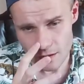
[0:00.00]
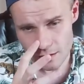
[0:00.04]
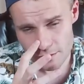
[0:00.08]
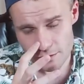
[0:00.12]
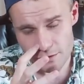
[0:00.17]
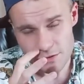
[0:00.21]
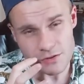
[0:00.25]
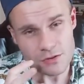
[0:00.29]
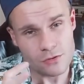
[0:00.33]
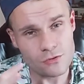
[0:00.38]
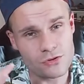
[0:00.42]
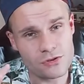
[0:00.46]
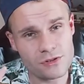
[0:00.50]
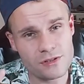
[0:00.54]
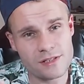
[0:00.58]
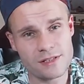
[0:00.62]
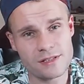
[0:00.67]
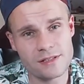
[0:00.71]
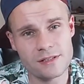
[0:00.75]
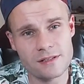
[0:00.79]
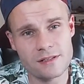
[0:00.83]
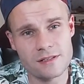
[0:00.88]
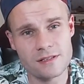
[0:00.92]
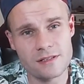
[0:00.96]
the social
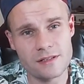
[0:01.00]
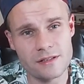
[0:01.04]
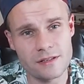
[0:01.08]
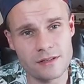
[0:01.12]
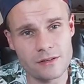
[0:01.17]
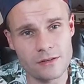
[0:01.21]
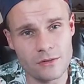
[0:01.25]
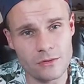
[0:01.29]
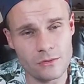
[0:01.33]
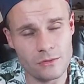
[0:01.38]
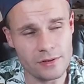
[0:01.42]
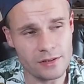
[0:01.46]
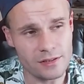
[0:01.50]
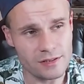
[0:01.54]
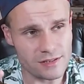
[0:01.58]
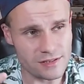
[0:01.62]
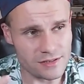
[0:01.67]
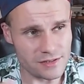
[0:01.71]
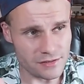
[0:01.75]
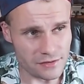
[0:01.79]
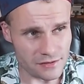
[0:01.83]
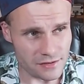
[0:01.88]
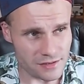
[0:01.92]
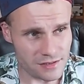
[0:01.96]
distancing really
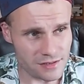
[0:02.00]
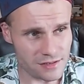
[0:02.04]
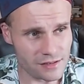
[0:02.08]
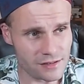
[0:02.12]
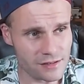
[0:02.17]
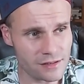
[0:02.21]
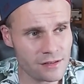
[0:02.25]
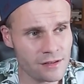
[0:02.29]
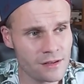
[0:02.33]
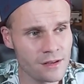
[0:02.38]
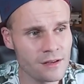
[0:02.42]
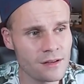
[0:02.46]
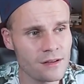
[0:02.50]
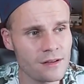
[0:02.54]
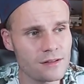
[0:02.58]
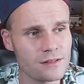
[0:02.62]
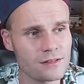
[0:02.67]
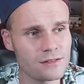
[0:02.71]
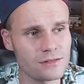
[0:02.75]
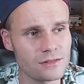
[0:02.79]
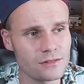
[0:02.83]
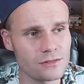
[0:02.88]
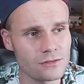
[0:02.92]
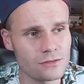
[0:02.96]
seriously.
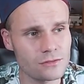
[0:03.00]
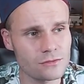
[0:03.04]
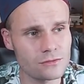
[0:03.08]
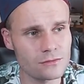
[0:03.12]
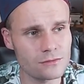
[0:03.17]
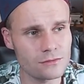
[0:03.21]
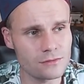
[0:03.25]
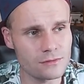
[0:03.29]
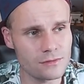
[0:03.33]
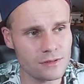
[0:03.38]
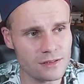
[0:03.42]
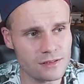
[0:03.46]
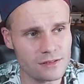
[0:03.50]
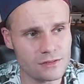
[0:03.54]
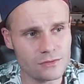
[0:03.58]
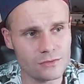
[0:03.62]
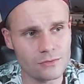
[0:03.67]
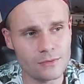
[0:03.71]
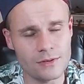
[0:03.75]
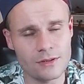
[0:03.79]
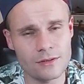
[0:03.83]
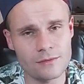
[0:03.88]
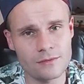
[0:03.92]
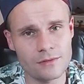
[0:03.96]
So that's
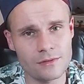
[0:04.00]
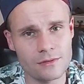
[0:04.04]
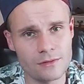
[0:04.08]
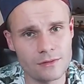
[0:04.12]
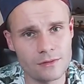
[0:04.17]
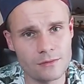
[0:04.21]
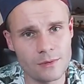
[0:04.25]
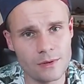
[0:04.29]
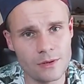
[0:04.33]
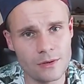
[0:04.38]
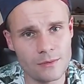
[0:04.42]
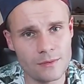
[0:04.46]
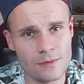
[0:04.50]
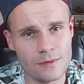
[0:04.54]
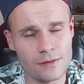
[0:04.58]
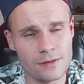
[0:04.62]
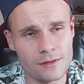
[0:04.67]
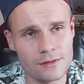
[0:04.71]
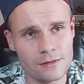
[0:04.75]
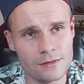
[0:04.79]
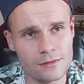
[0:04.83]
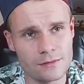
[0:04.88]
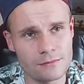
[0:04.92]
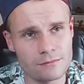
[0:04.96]
one of
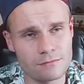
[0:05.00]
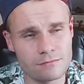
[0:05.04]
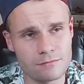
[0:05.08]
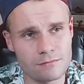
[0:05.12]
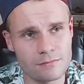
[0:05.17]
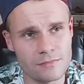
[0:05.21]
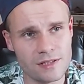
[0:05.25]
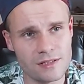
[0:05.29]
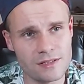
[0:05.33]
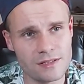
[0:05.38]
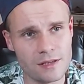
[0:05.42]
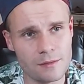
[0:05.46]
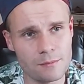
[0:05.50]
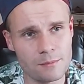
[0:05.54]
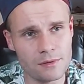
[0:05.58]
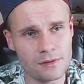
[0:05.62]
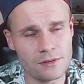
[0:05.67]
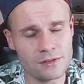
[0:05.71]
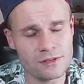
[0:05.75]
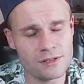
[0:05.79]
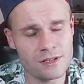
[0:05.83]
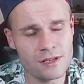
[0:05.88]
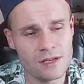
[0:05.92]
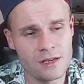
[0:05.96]
the
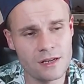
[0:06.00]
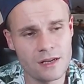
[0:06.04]
examples.